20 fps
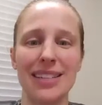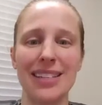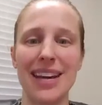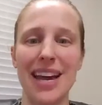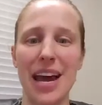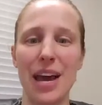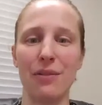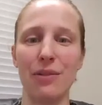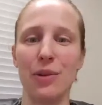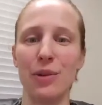to
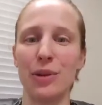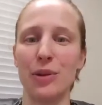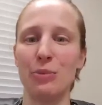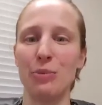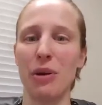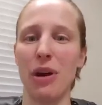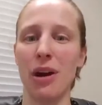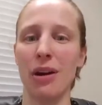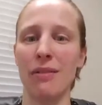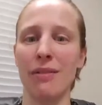have you as
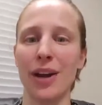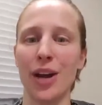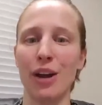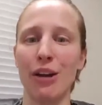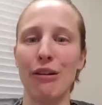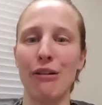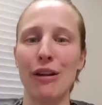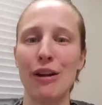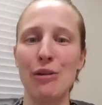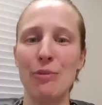part of our
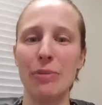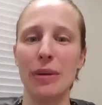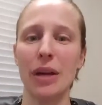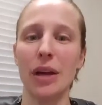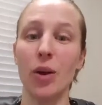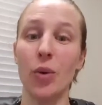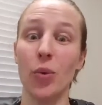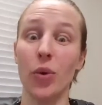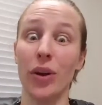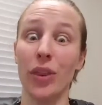group.
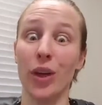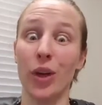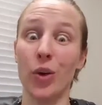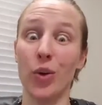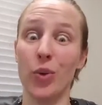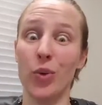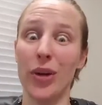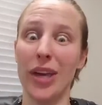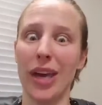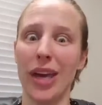We're the
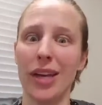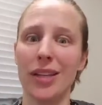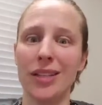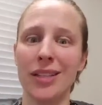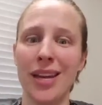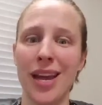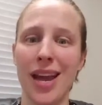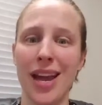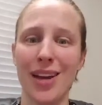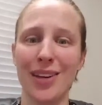cool kids
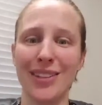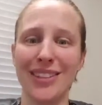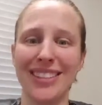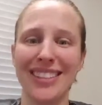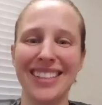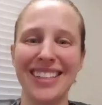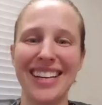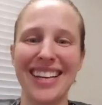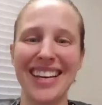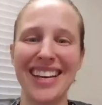now.
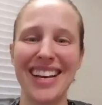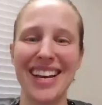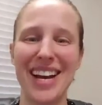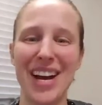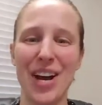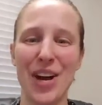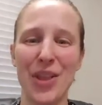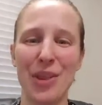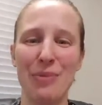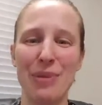
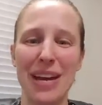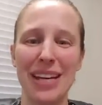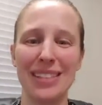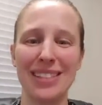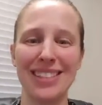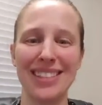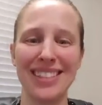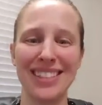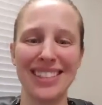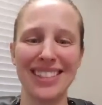All the
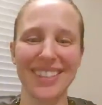best.